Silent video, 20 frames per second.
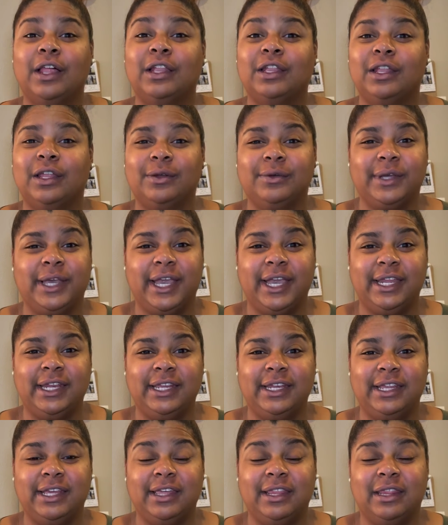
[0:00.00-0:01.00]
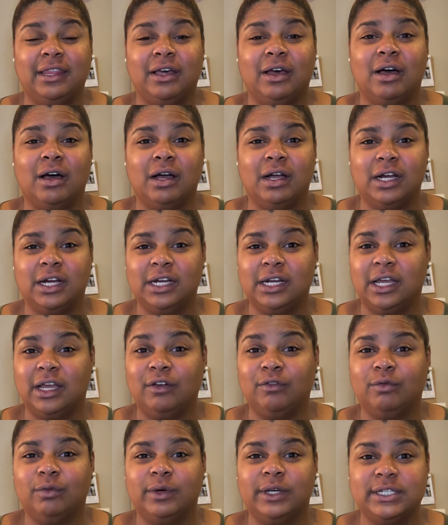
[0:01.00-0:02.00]
Located in the heart
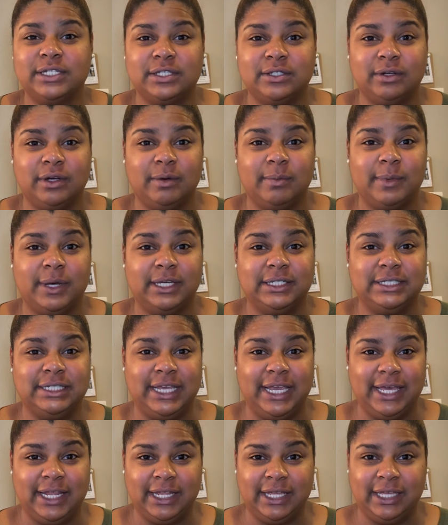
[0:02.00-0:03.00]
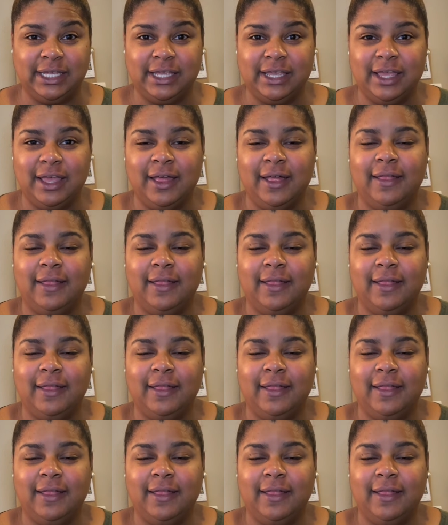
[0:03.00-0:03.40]
of western Montana,